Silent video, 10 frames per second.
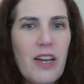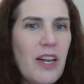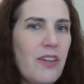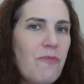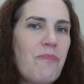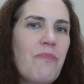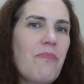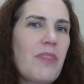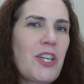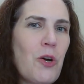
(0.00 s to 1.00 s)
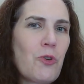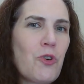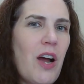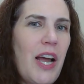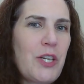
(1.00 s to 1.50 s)
and they don't
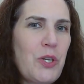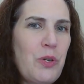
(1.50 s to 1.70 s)
try